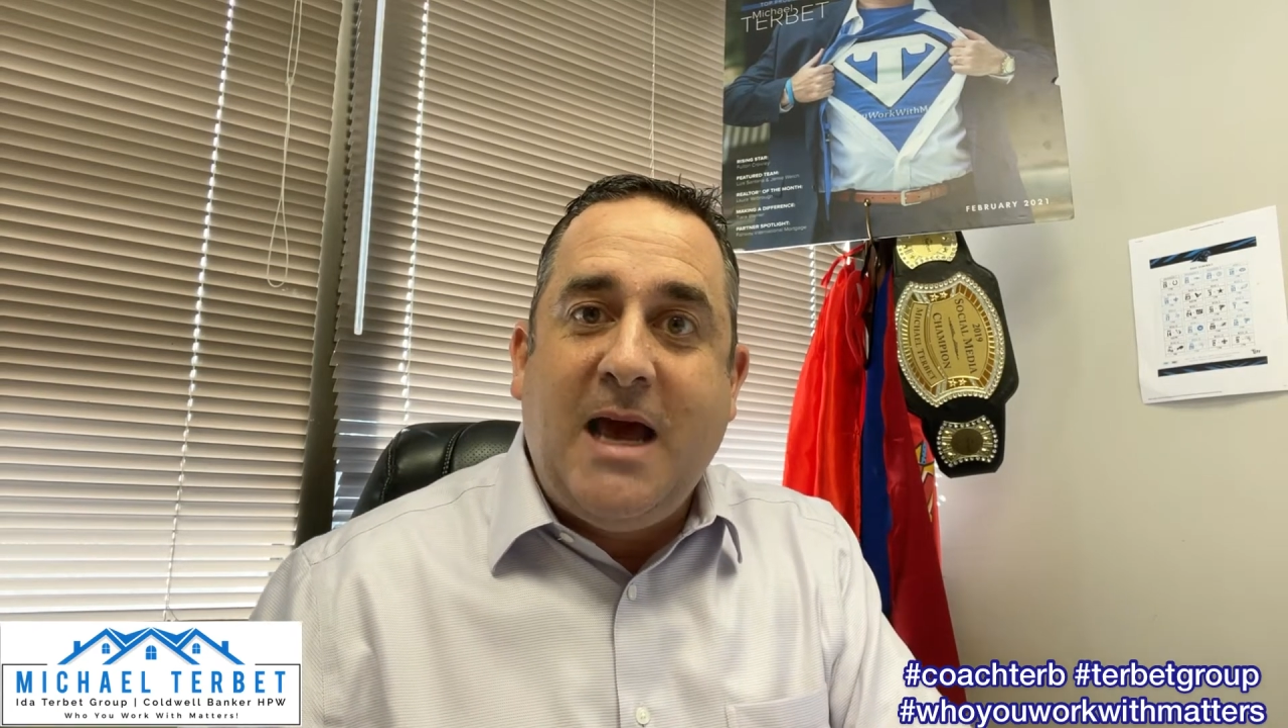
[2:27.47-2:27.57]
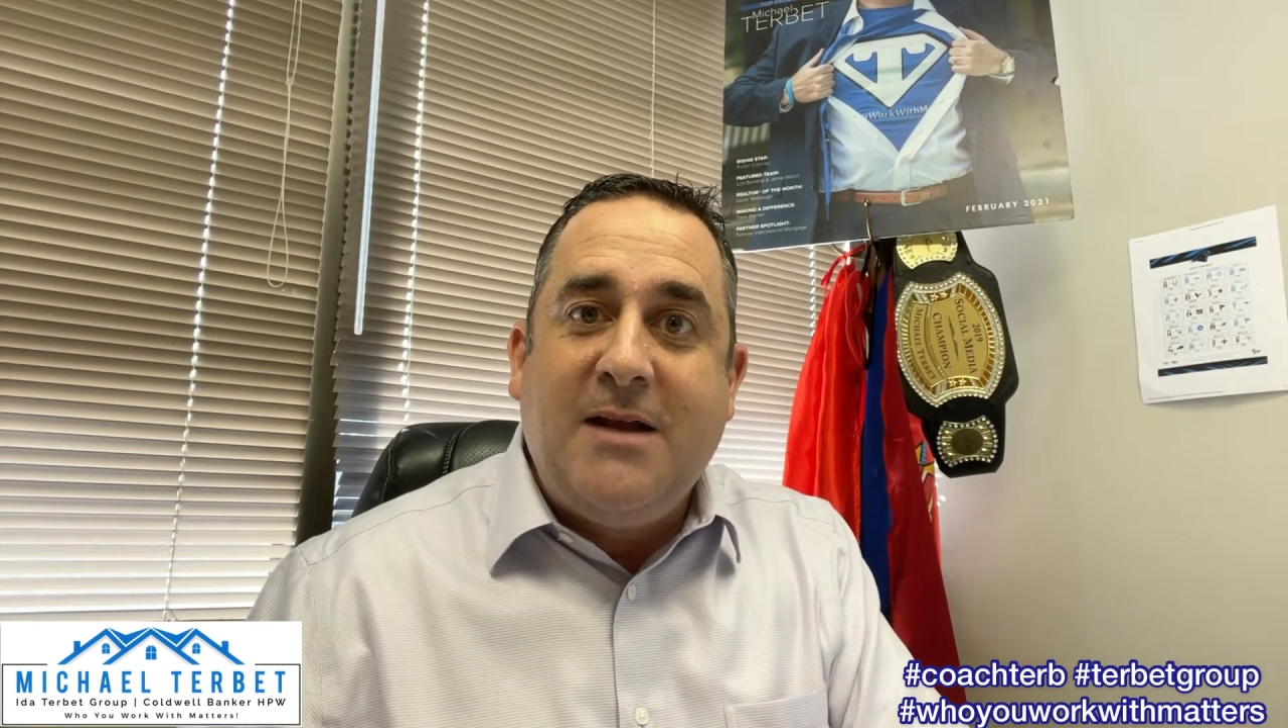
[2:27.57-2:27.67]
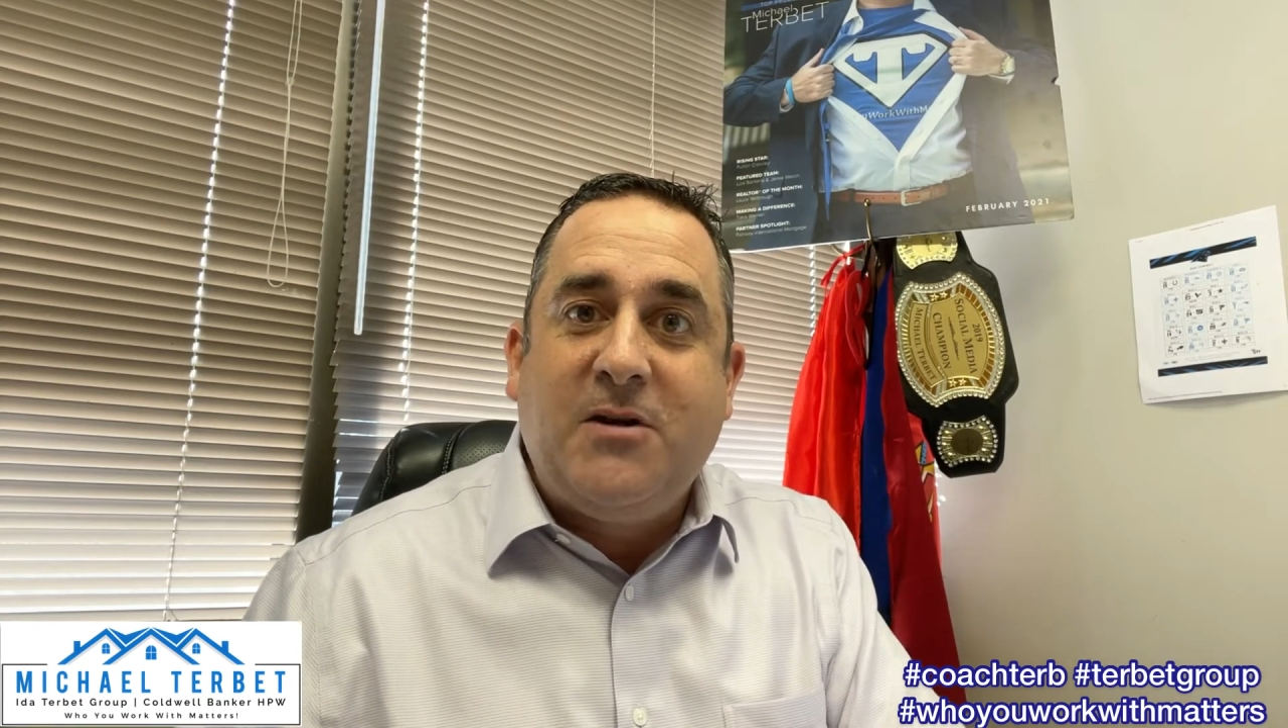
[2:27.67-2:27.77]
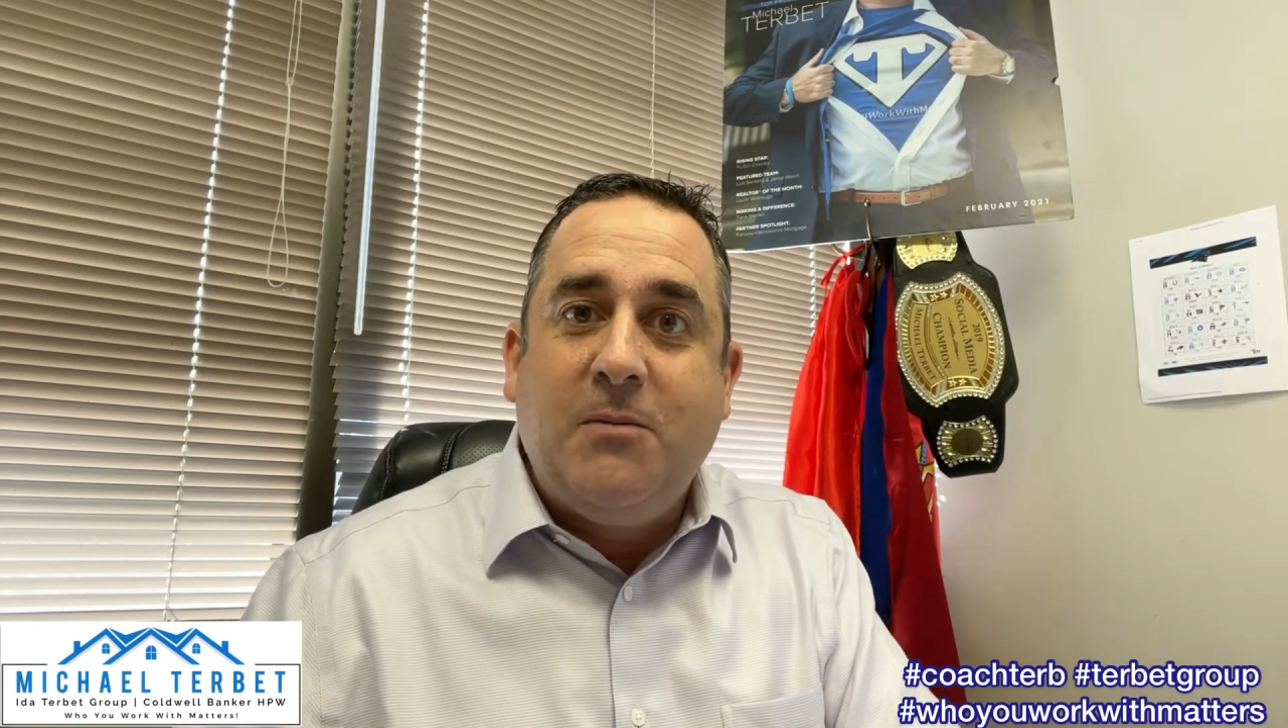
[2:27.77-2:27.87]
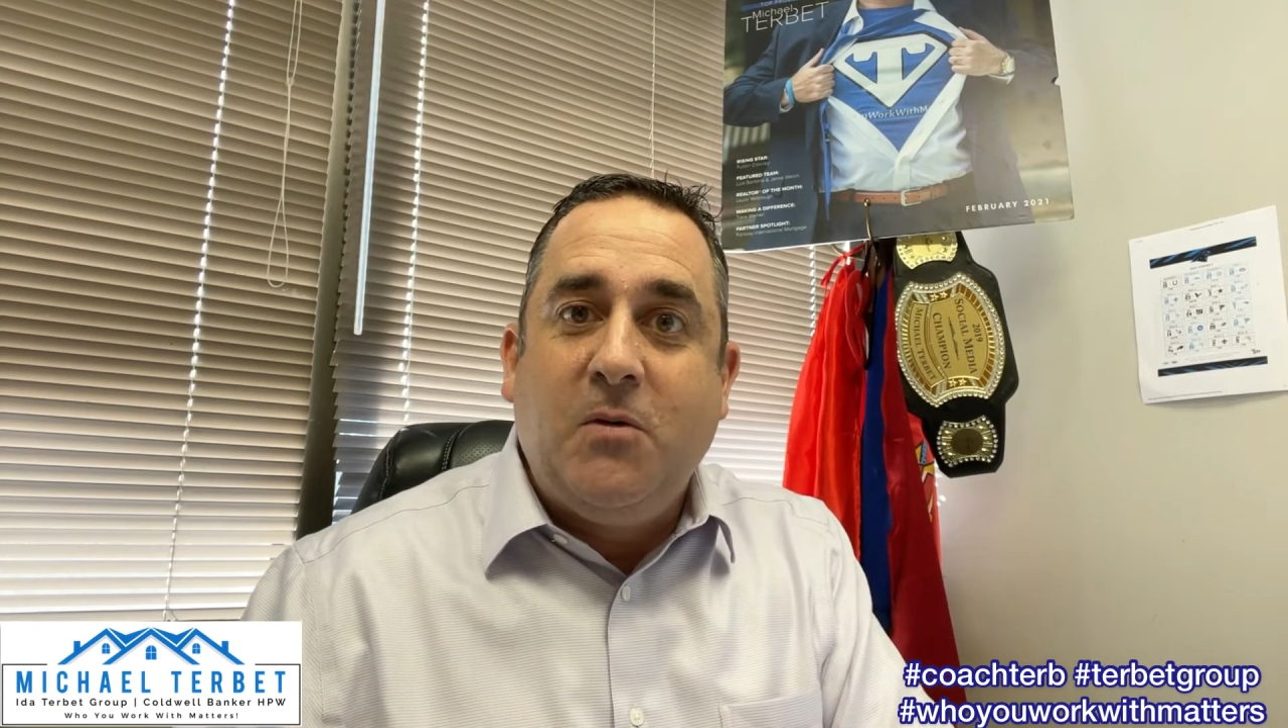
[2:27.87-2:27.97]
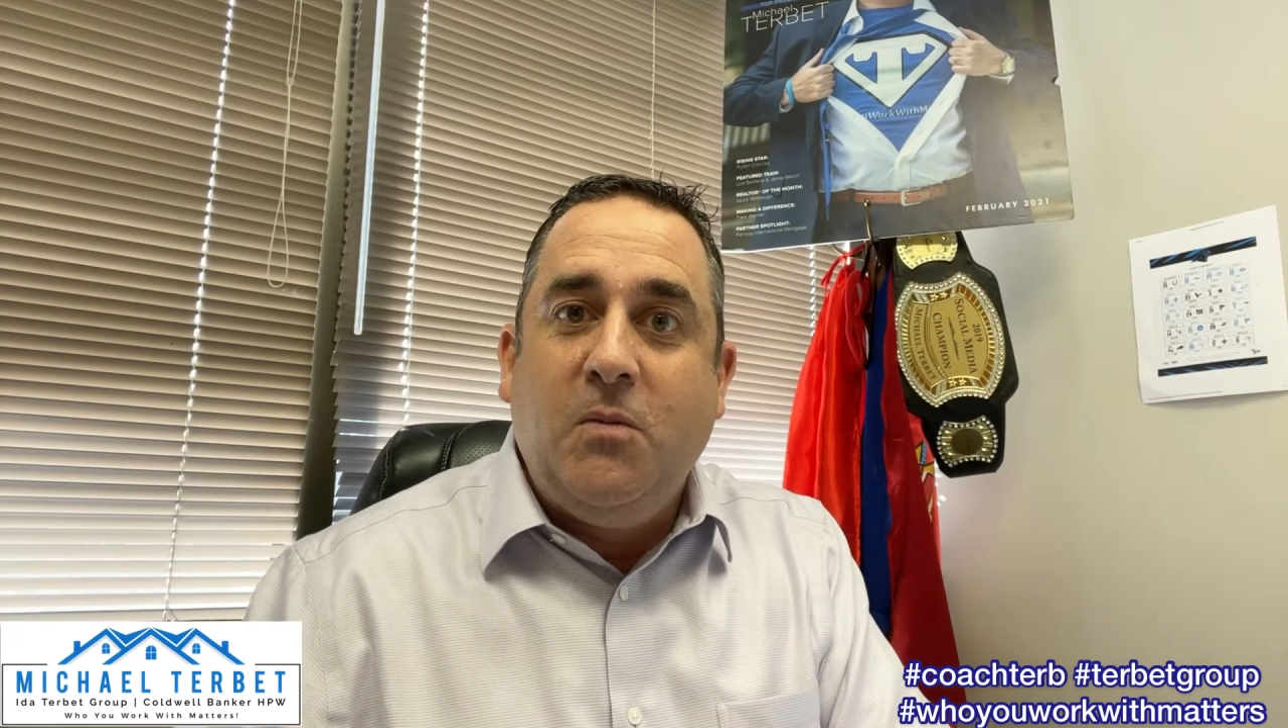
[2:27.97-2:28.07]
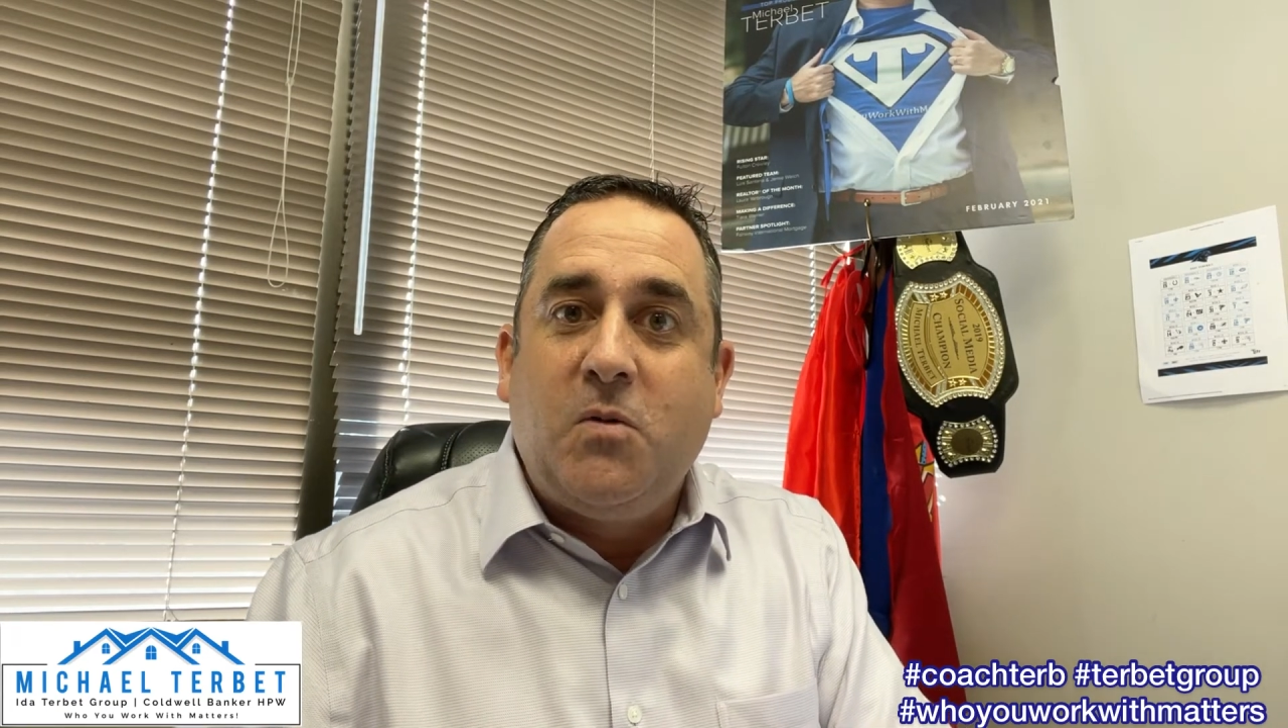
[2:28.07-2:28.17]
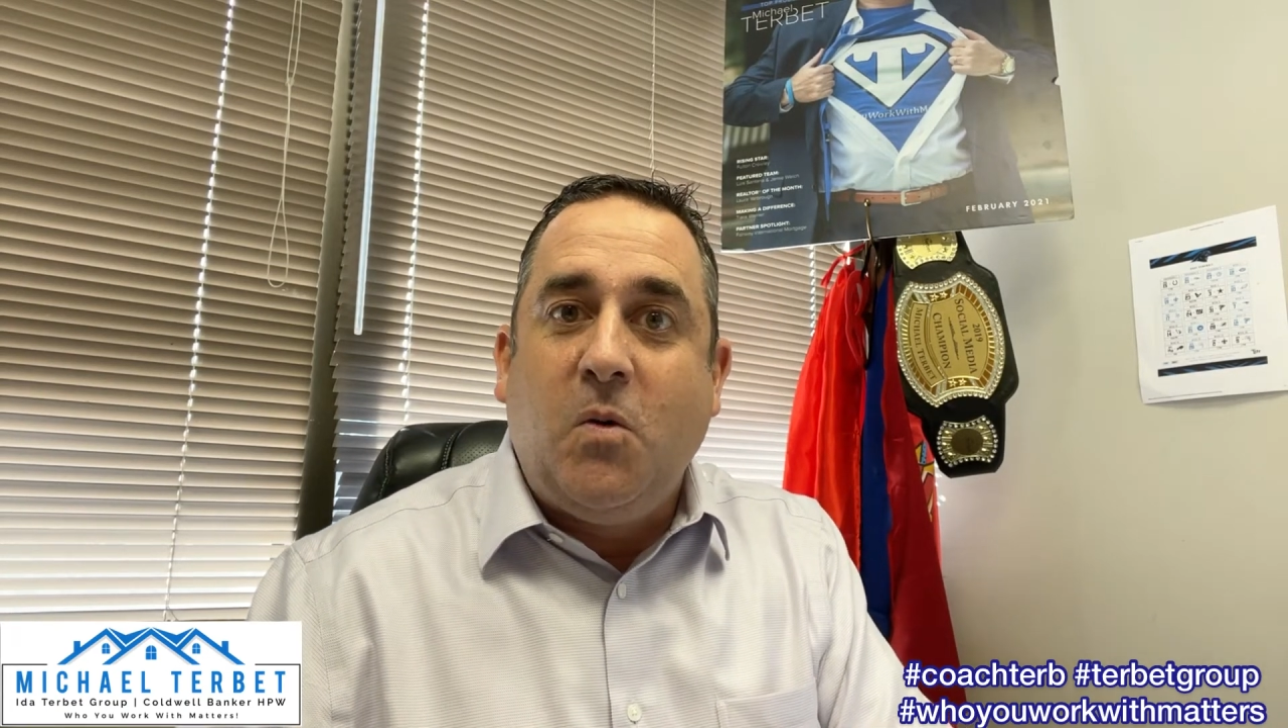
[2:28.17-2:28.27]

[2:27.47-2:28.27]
the Item Group,